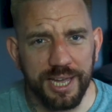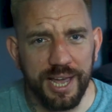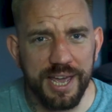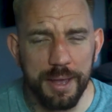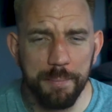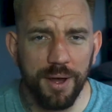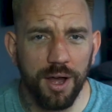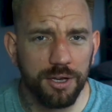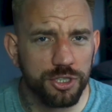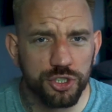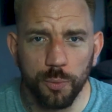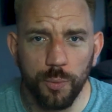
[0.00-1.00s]
to get hit
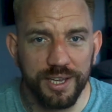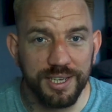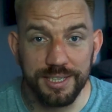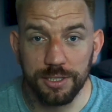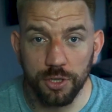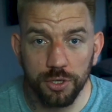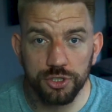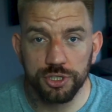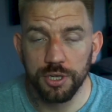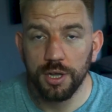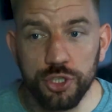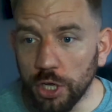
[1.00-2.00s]
markers the way he
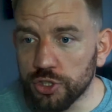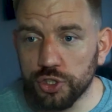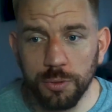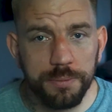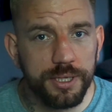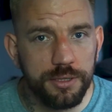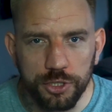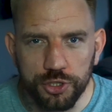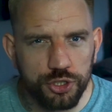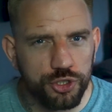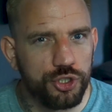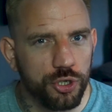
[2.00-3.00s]
does, it's not something that's